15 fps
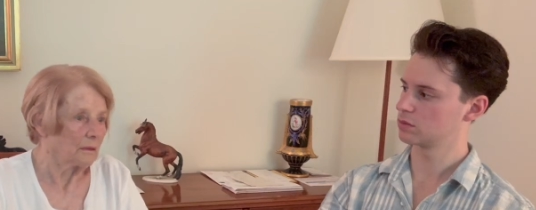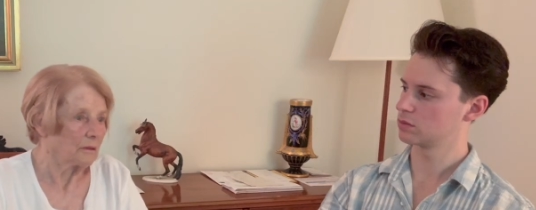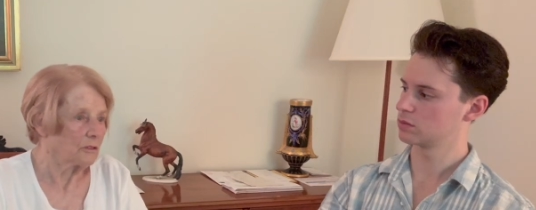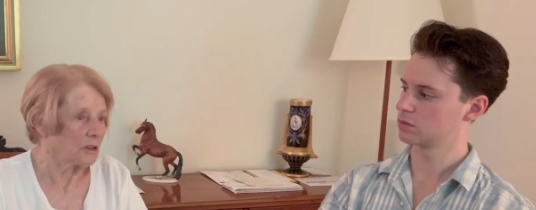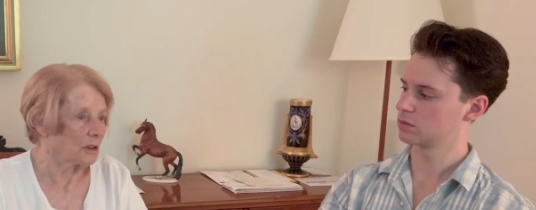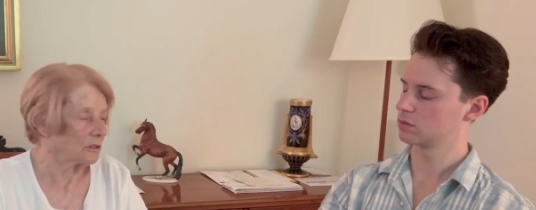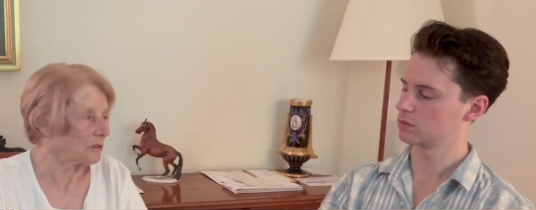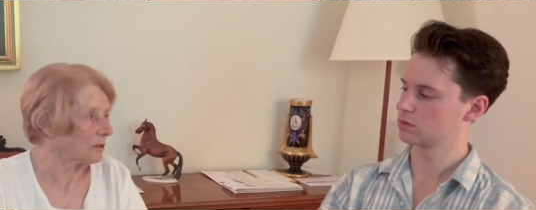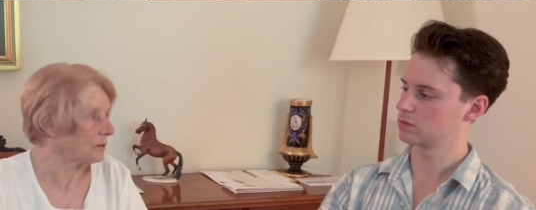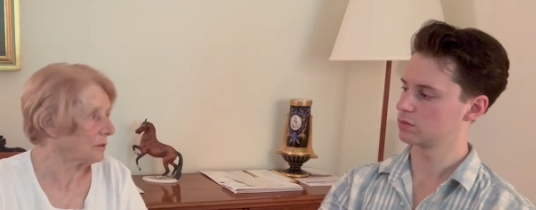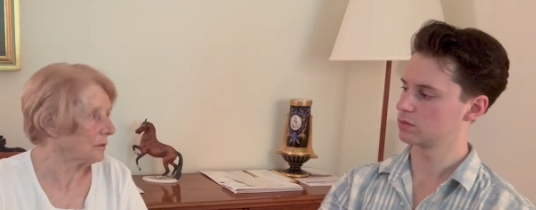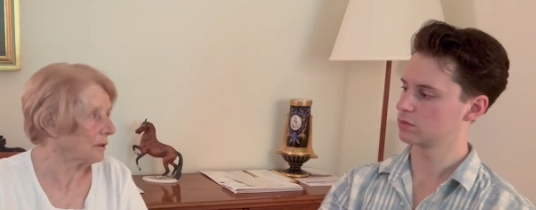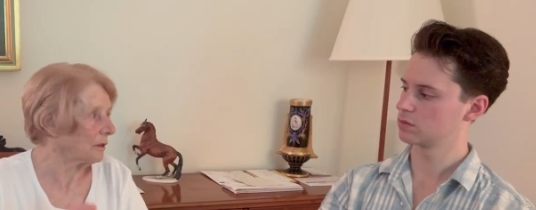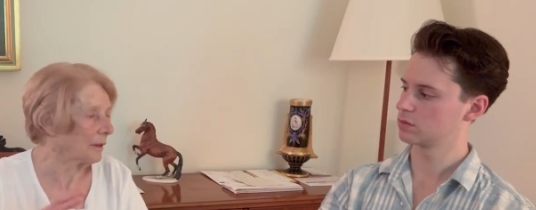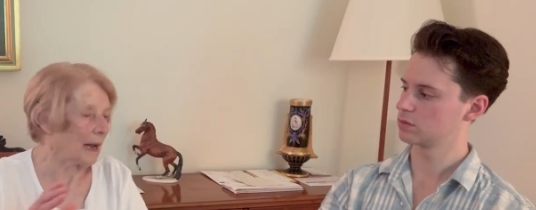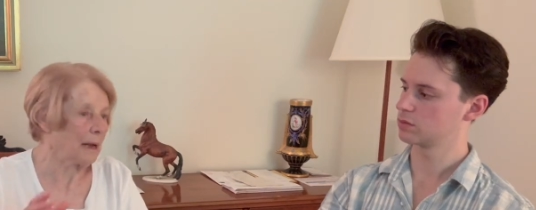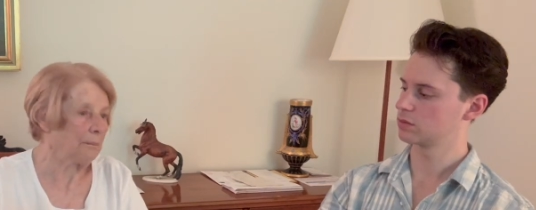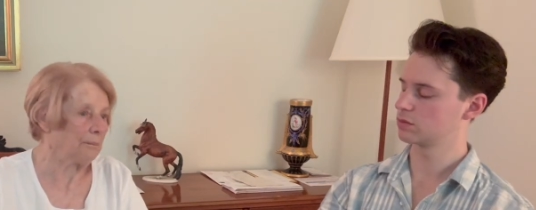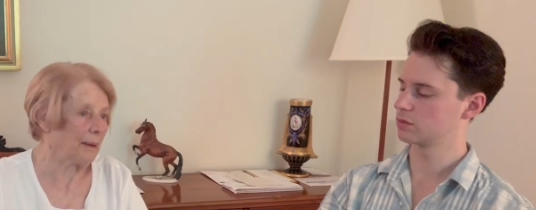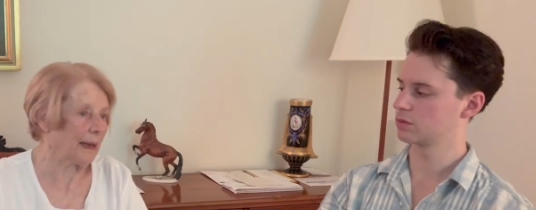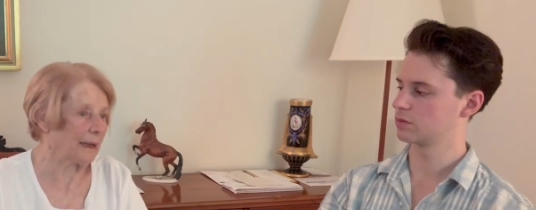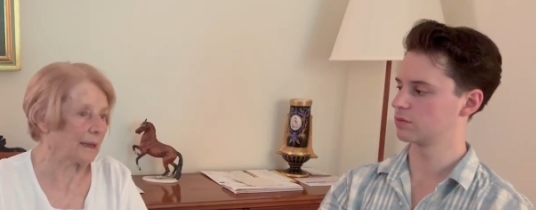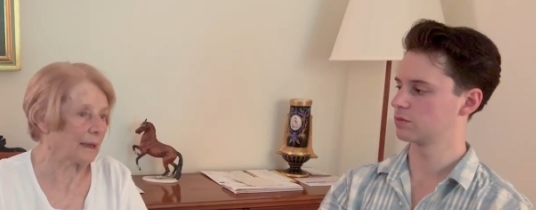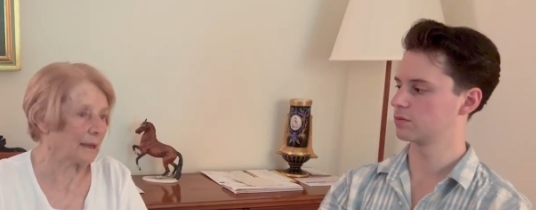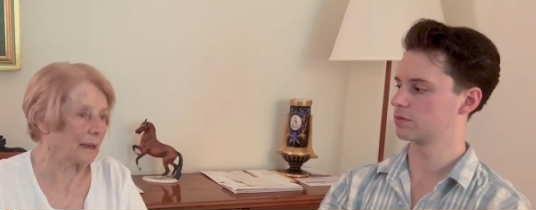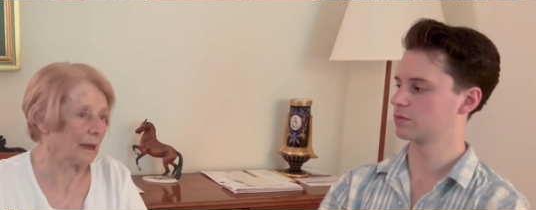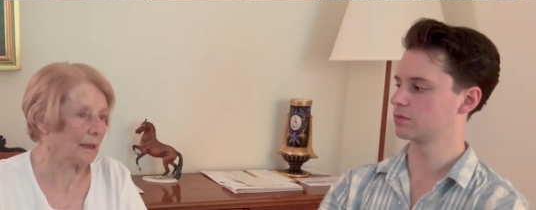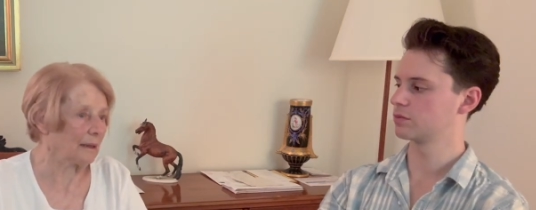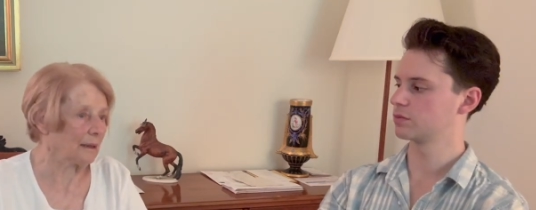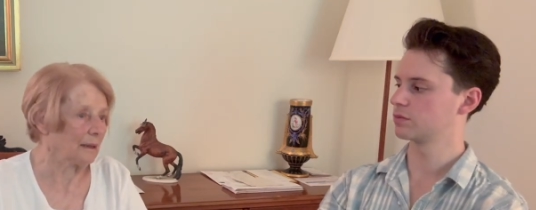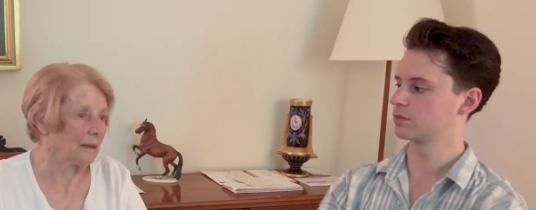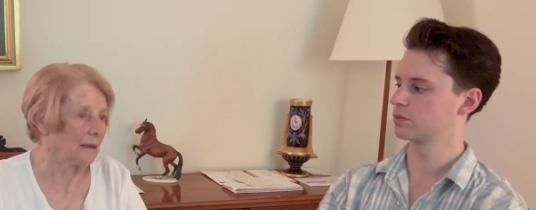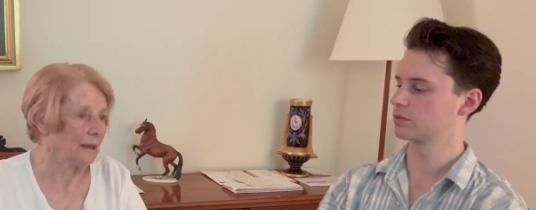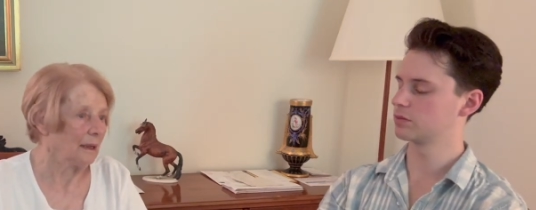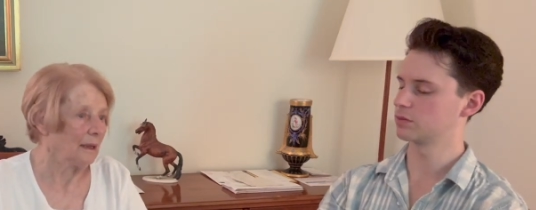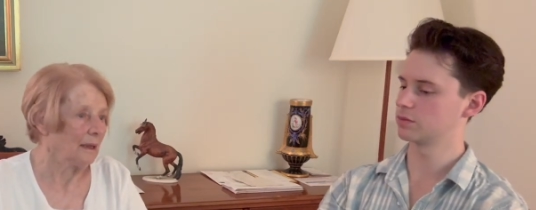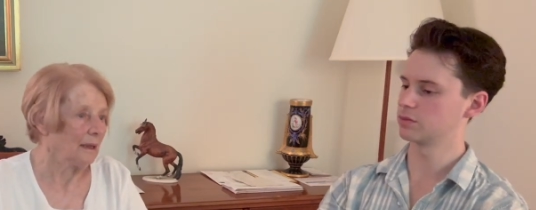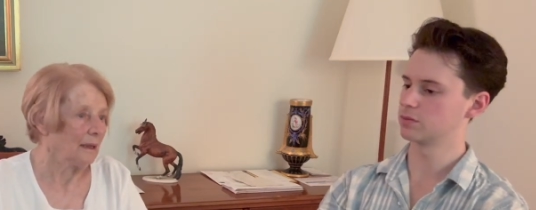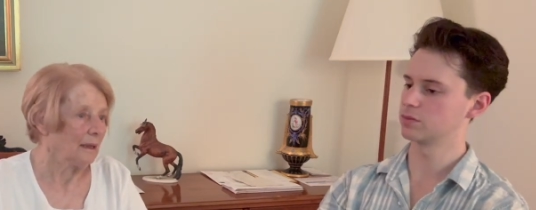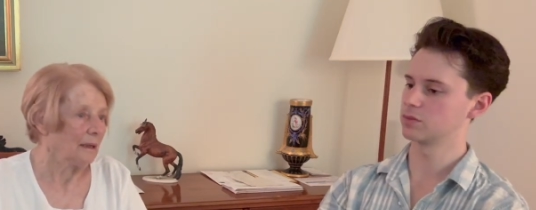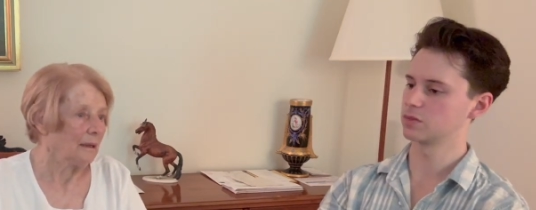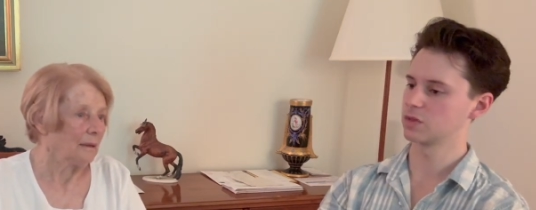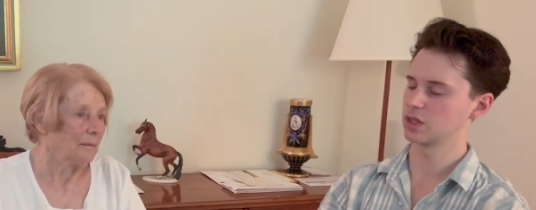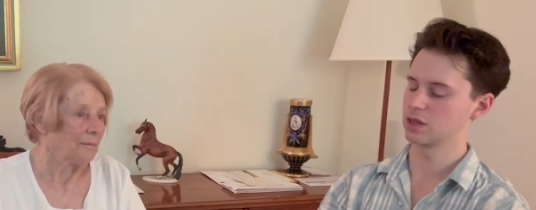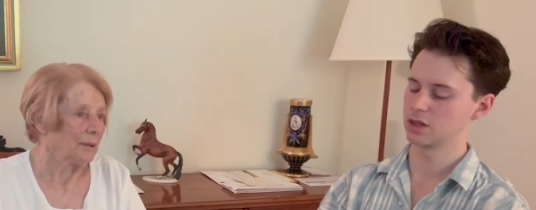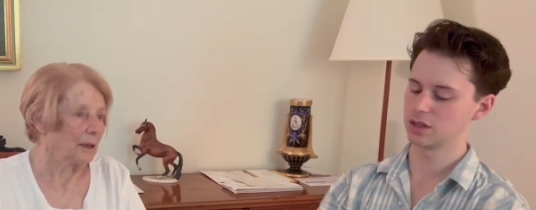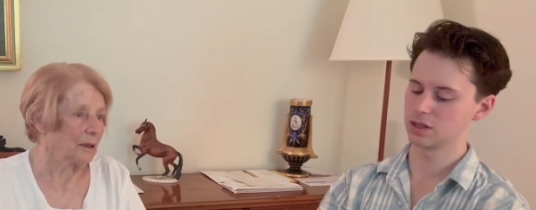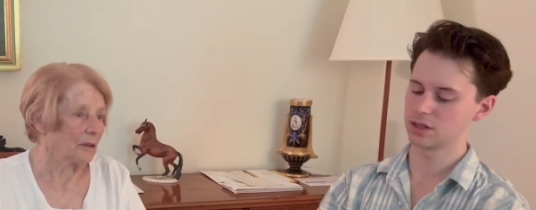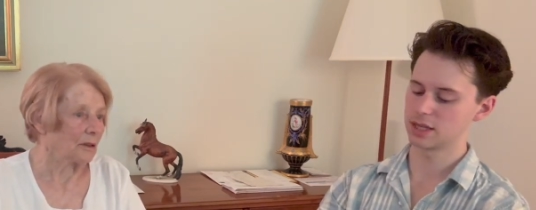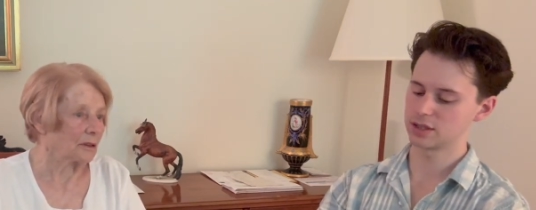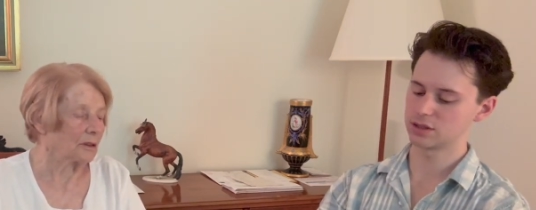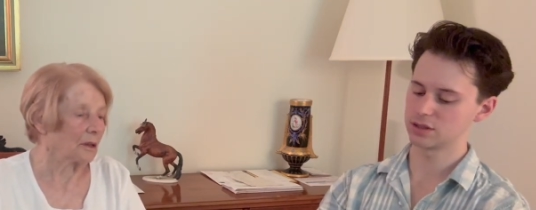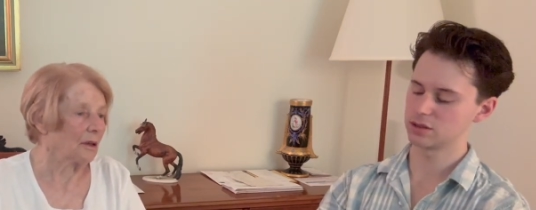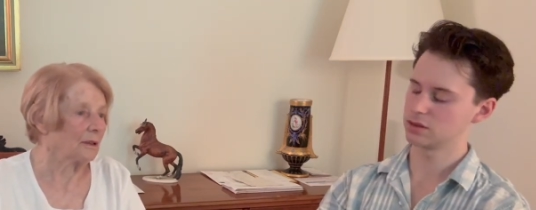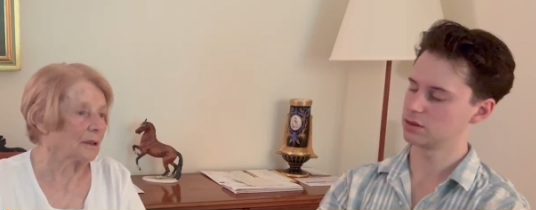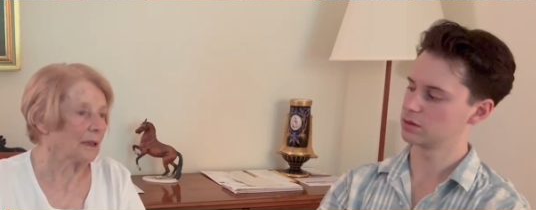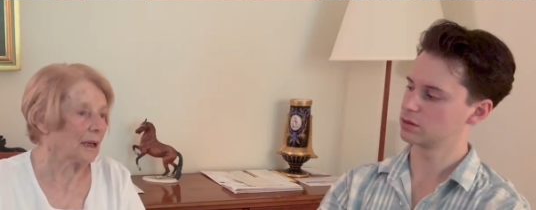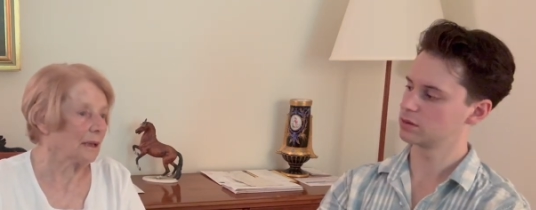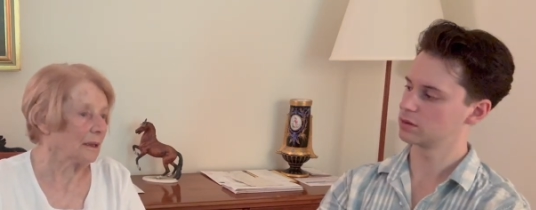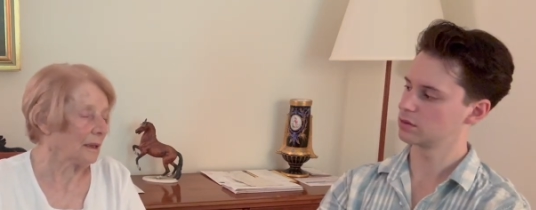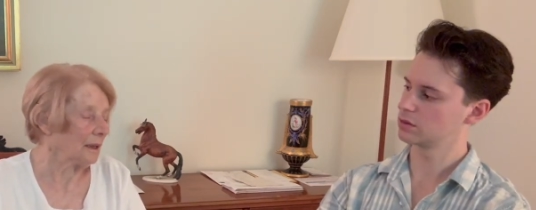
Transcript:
Speaker 1: just right back again. Mm. Because, and then